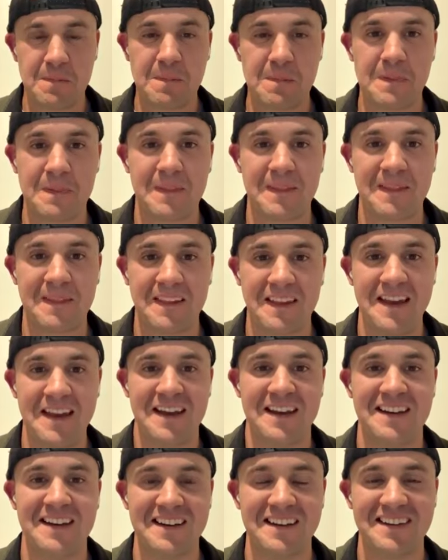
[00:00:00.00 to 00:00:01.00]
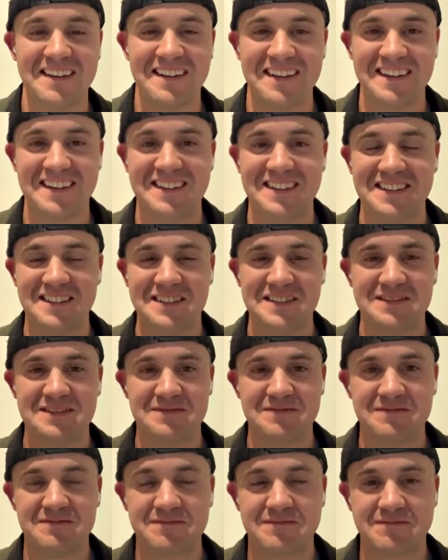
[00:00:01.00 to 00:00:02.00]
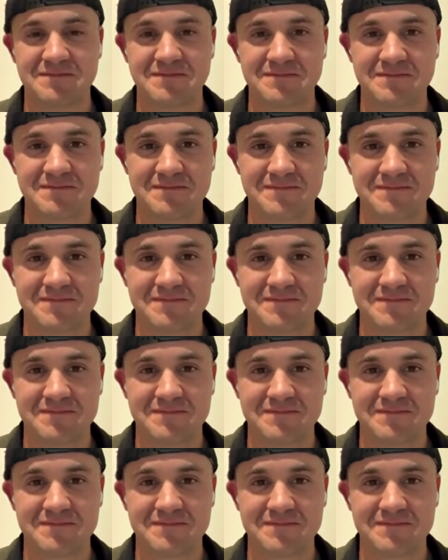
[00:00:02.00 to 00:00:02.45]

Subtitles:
No words are spoken by the person on screen.